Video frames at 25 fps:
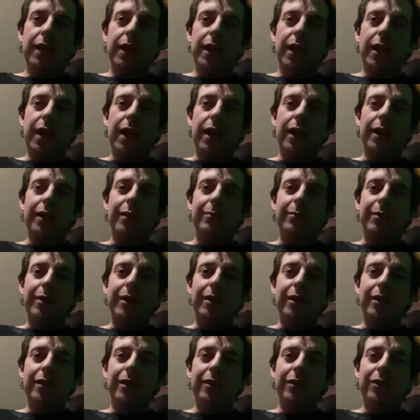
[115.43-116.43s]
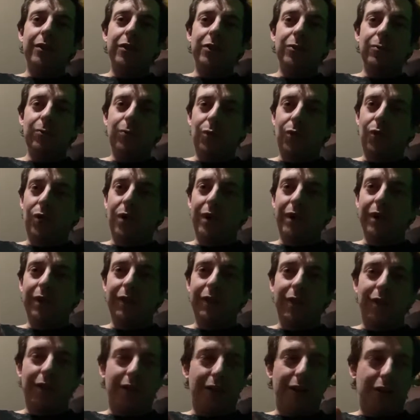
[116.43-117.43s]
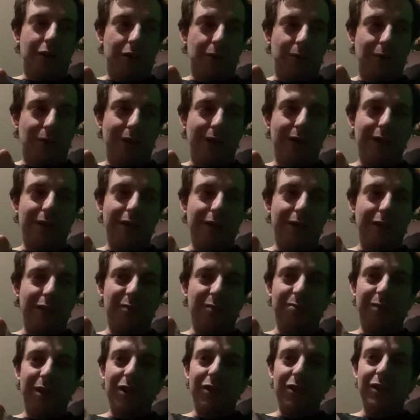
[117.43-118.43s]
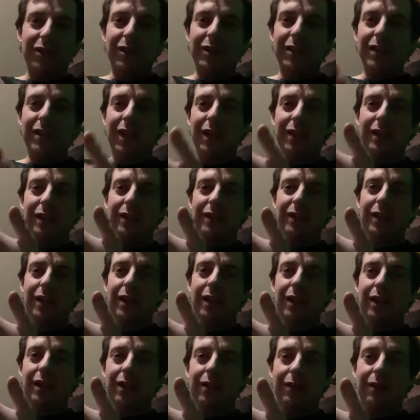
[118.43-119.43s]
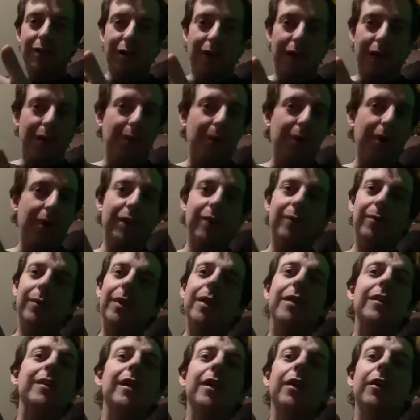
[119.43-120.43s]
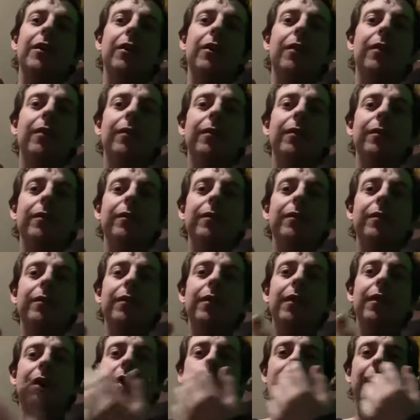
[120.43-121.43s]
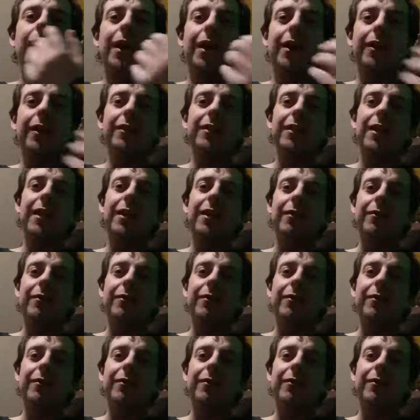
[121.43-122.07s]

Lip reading: I have been just working like crazy, especially since I work in retail outside of